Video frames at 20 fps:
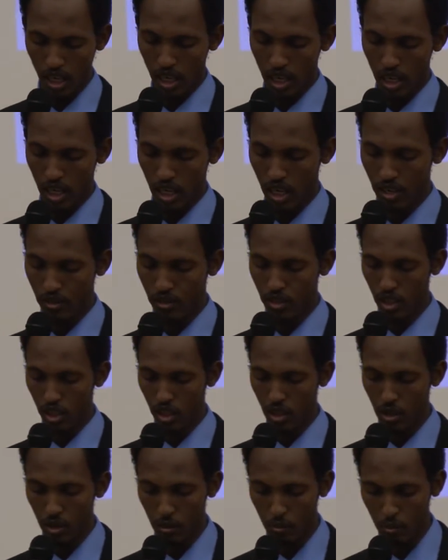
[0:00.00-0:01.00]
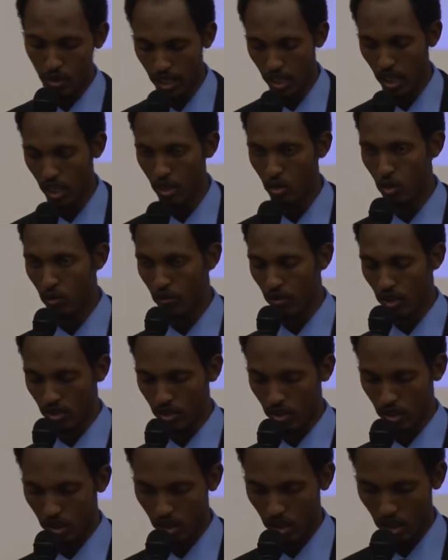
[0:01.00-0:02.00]
Helsinki Medical
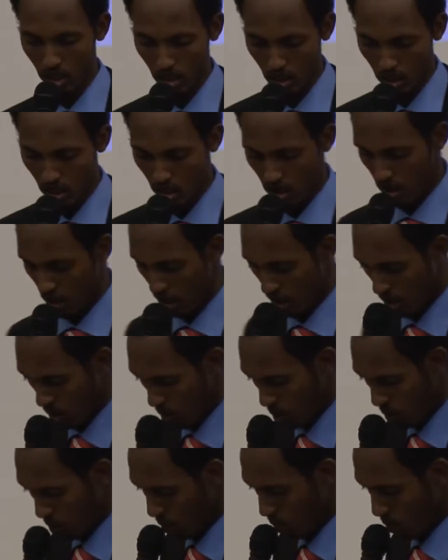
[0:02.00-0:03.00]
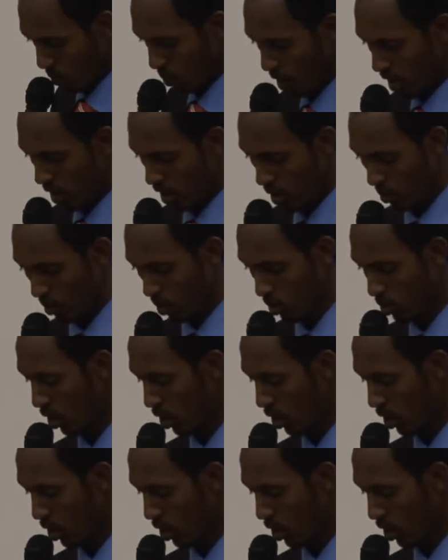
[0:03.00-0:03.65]
University. Welcome, Dr.